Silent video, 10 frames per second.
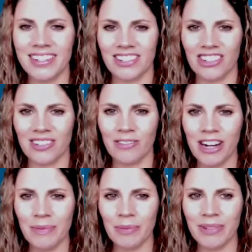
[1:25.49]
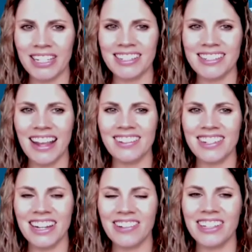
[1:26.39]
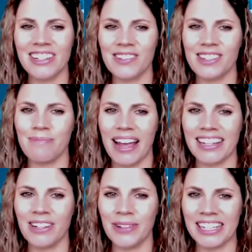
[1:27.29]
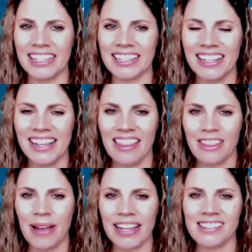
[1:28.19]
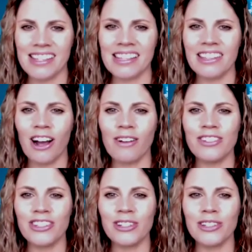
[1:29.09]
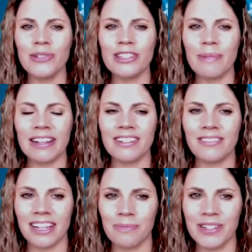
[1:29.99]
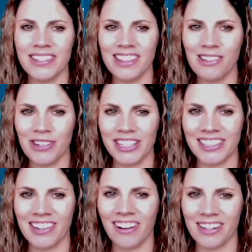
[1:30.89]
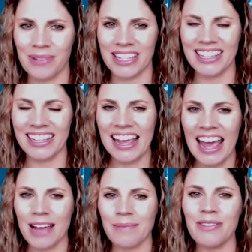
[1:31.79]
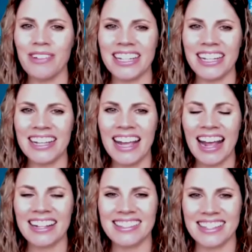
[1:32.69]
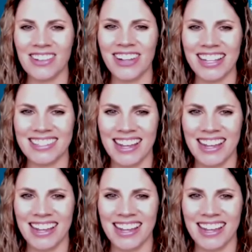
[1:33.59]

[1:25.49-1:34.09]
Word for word: edition of Creamer Media's Engineering News and Mining Weekly, the magazine that offers you news about developments in the real economy. Happy reading and see you next